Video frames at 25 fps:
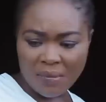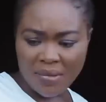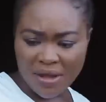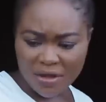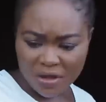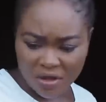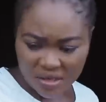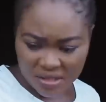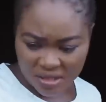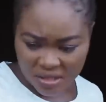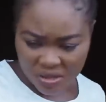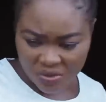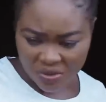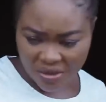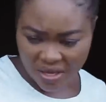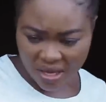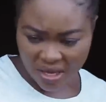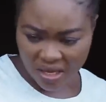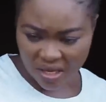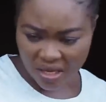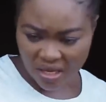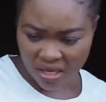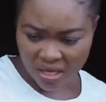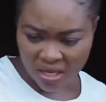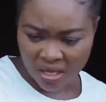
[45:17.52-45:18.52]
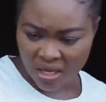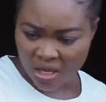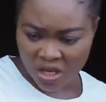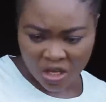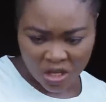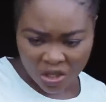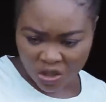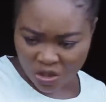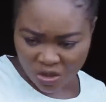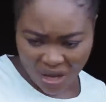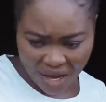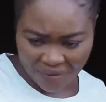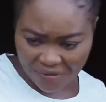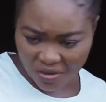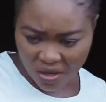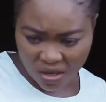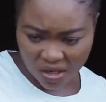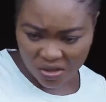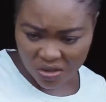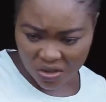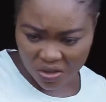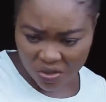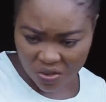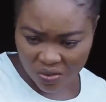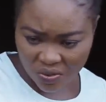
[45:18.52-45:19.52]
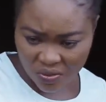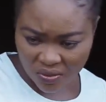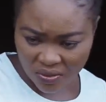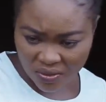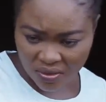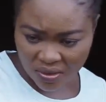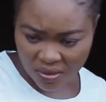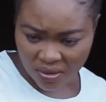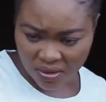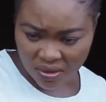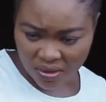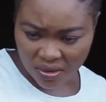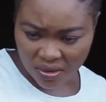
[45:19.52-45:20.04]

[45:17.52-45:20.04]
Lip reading: Mama, you're still here. You haven't gone to school.